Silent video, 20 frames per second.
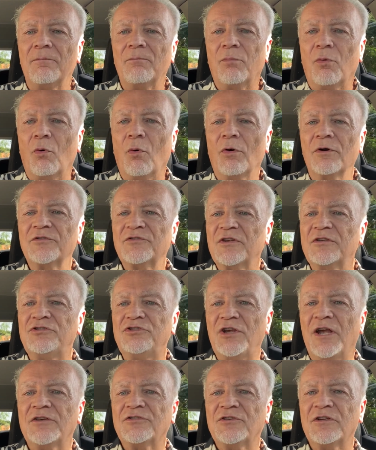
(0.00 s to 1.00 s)
poor
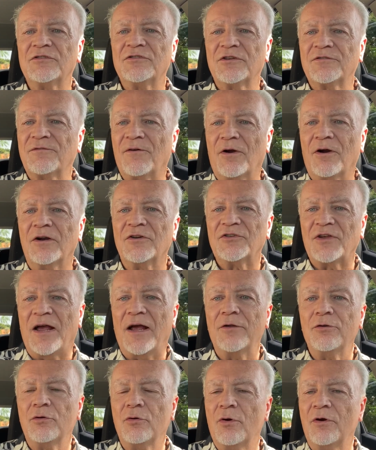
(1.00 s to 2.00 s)
suggestions as far as
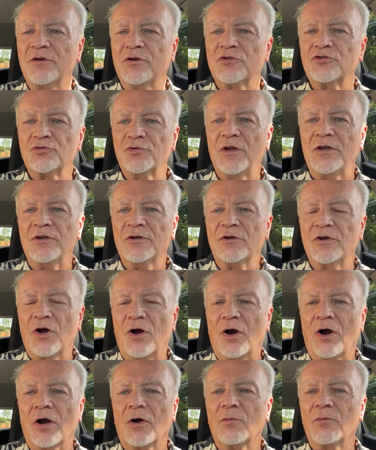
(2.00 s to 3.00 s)
how you're going to treat your car.